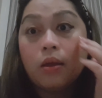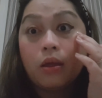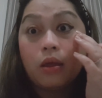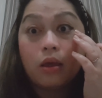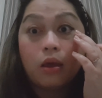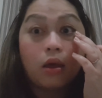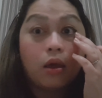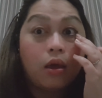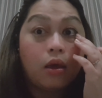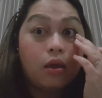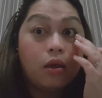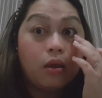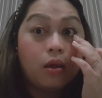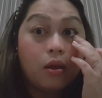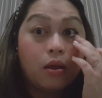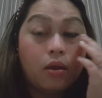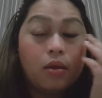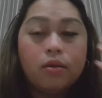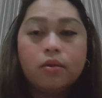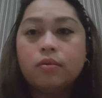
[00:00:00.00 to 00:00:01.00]
Okay.
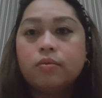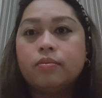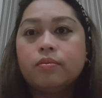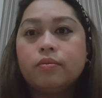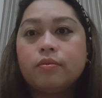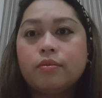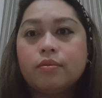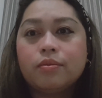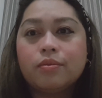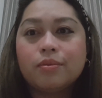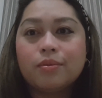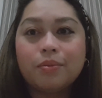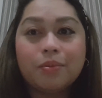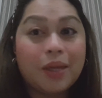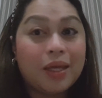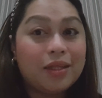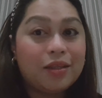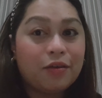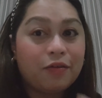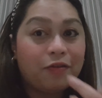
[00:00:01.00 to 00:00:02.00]

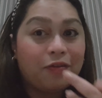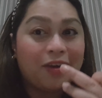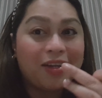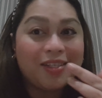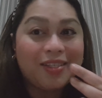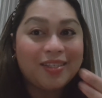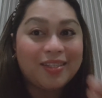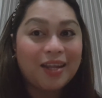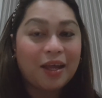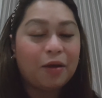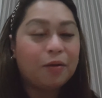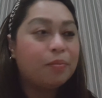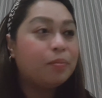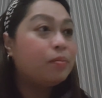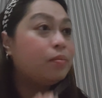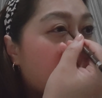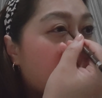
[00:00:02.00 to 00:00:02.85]
Big difference now.